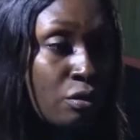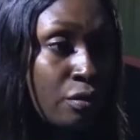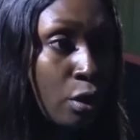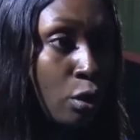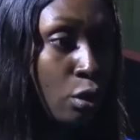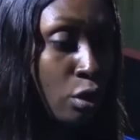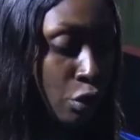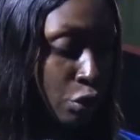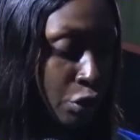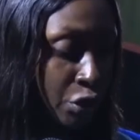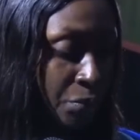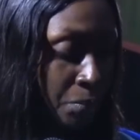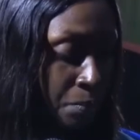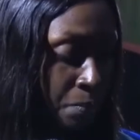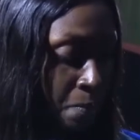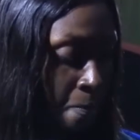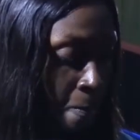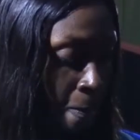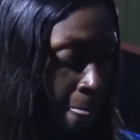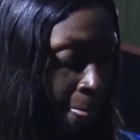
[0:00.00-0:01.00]
of the country.
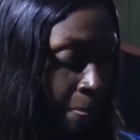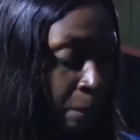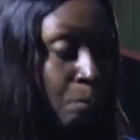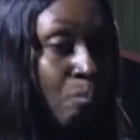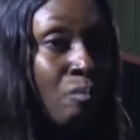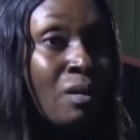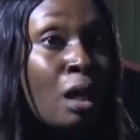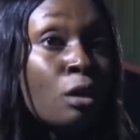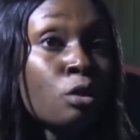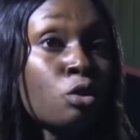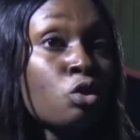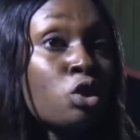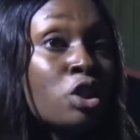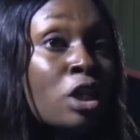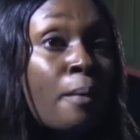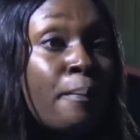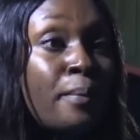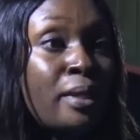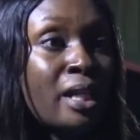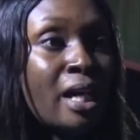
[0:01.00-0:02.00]
Now,
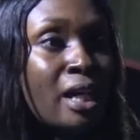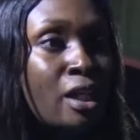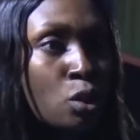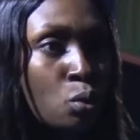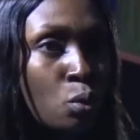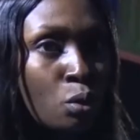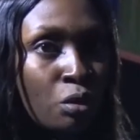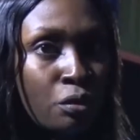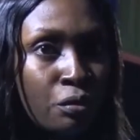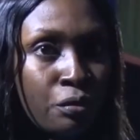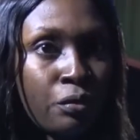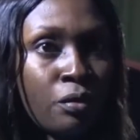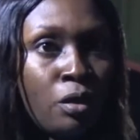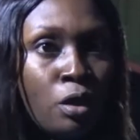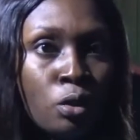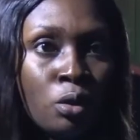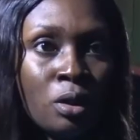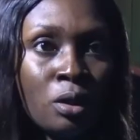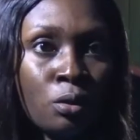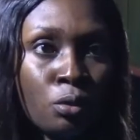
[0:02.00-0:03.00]
social media is one of
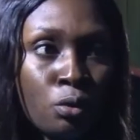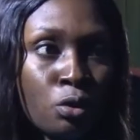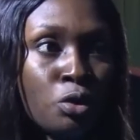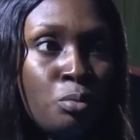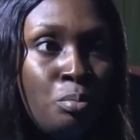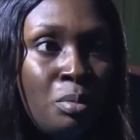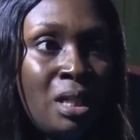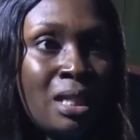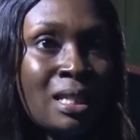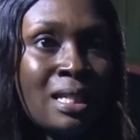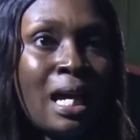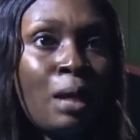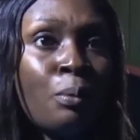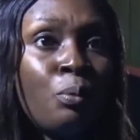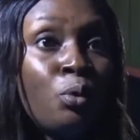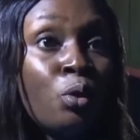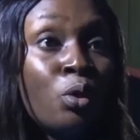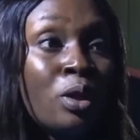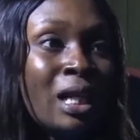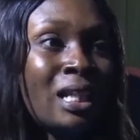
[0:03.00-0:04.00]
those means. And
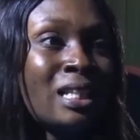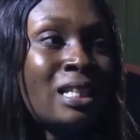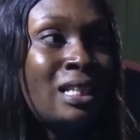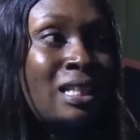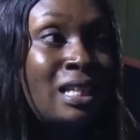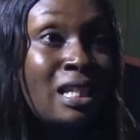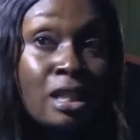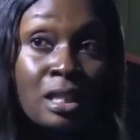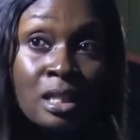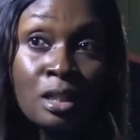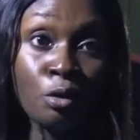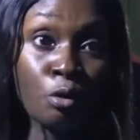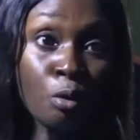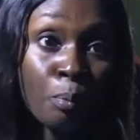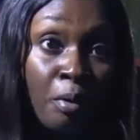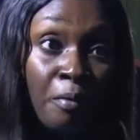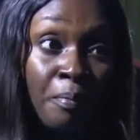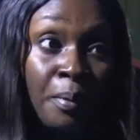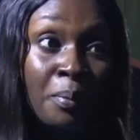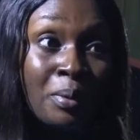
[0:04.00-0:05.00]
we know that this
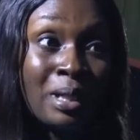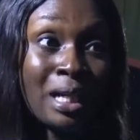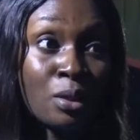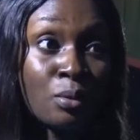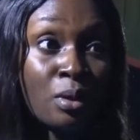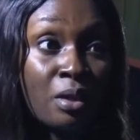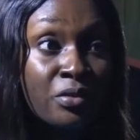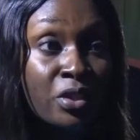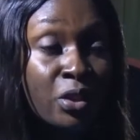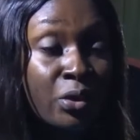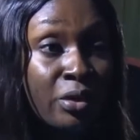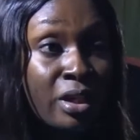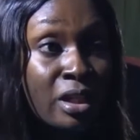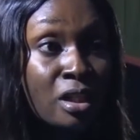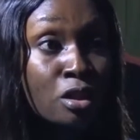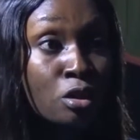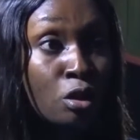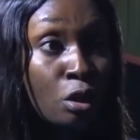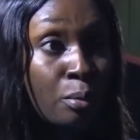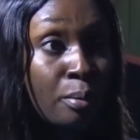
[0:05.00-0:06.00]
group of people that we have screened
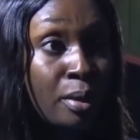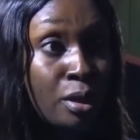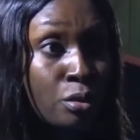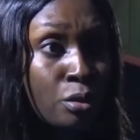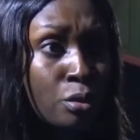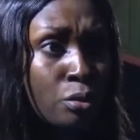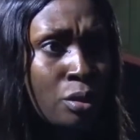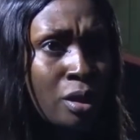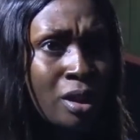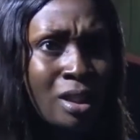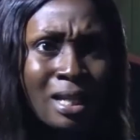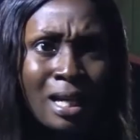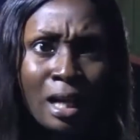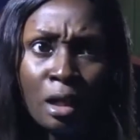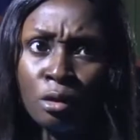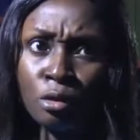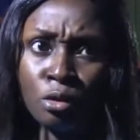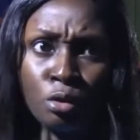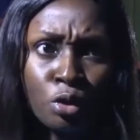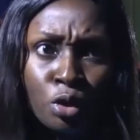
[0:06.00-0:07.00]
this documentary today, they are
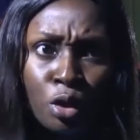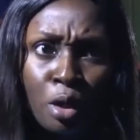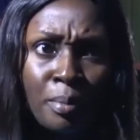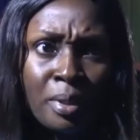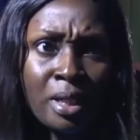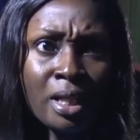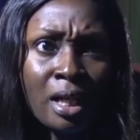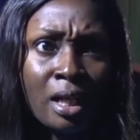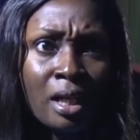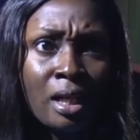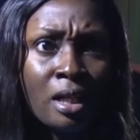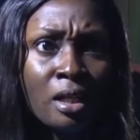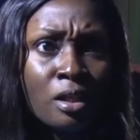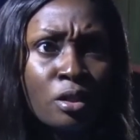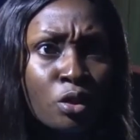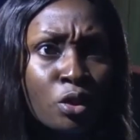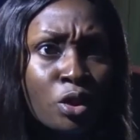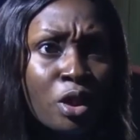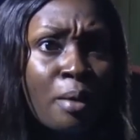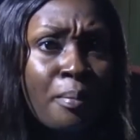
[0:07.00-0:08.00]
on social media.
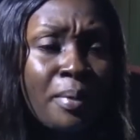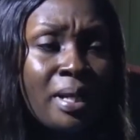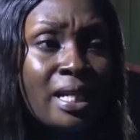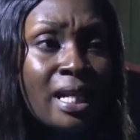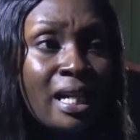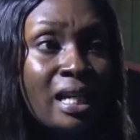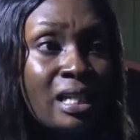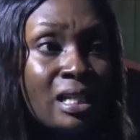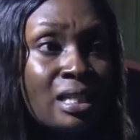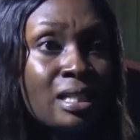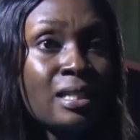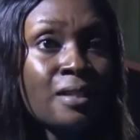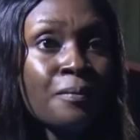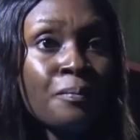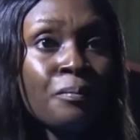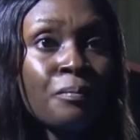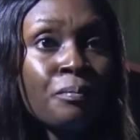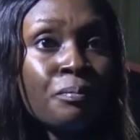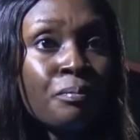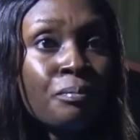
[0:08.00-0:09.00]
Social media
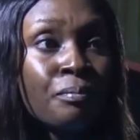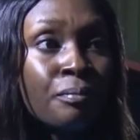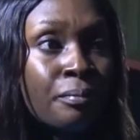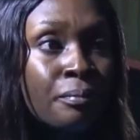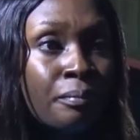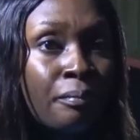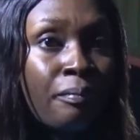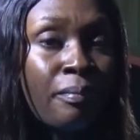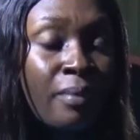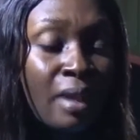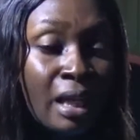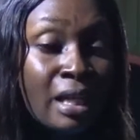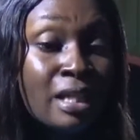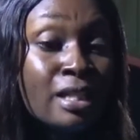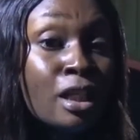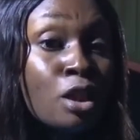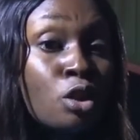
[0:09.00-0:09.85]
is a